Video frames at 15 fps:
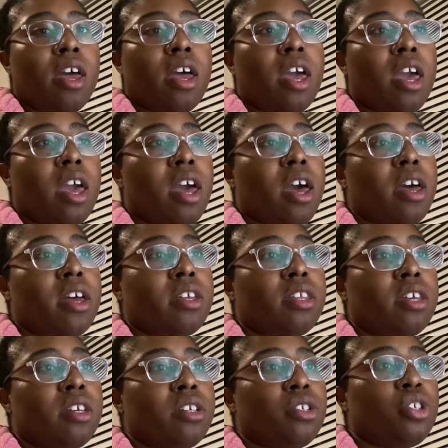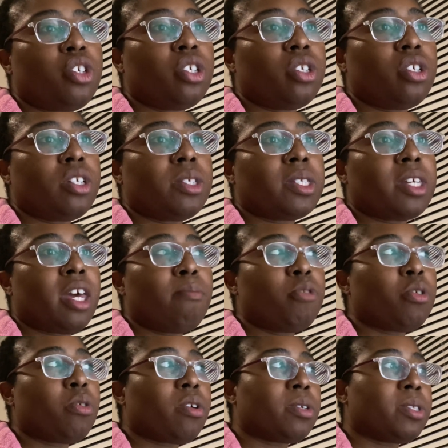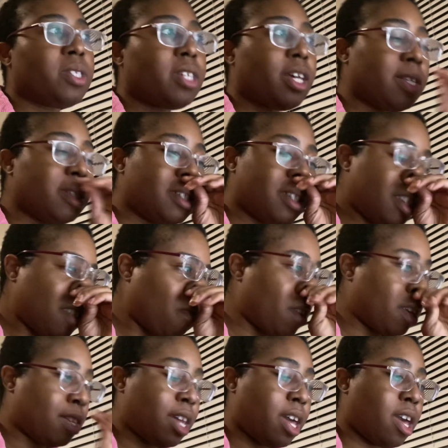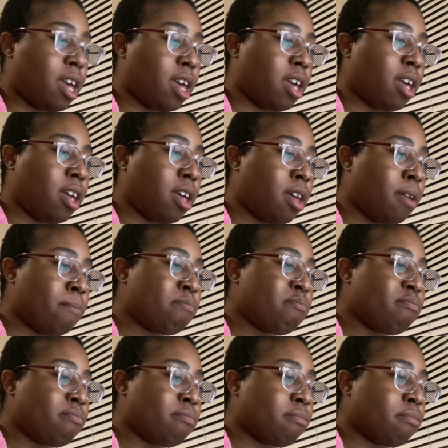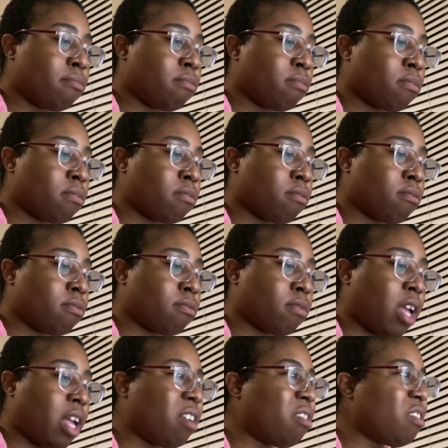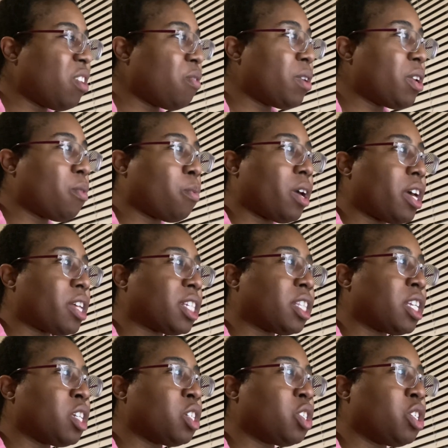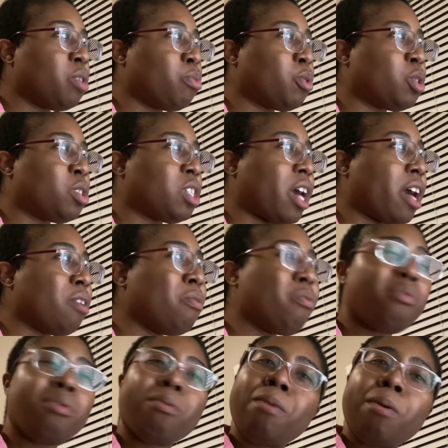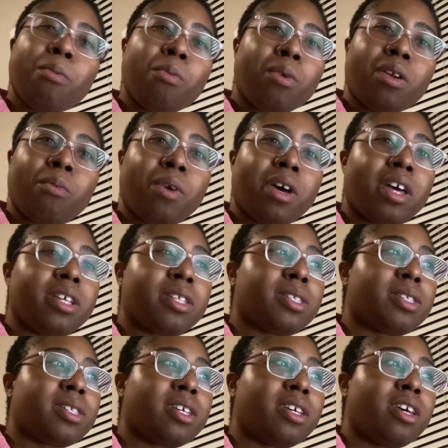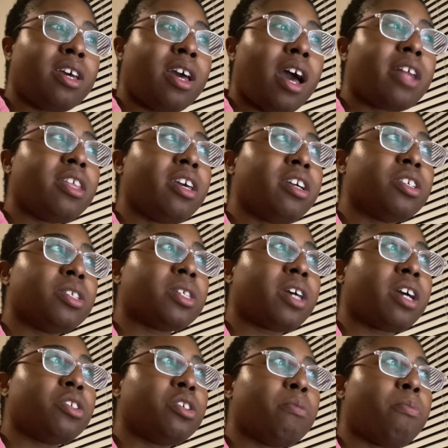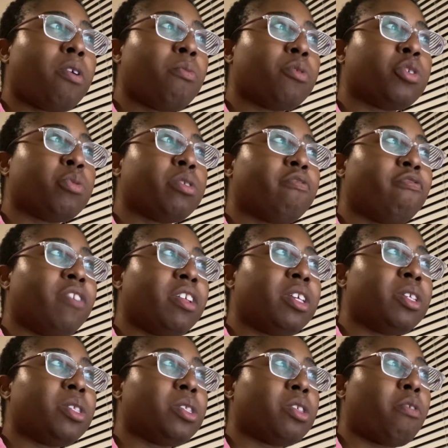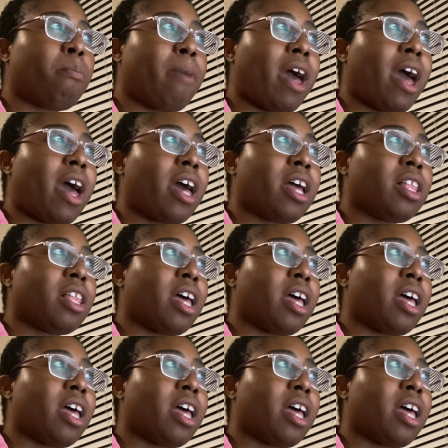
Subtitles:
And she just came to her senses one day. I don't know what it was. I think she was just, I don't remember what it was. I think it just got to the point where she was feeling so bad.